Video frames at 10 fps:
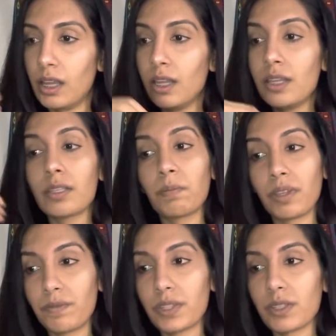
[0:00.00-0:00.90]
something
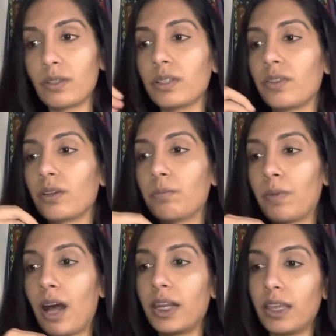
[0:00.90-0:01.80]
physical in their
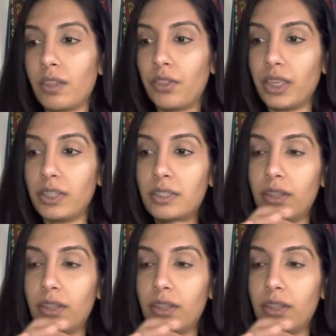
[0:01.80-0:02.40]
body that they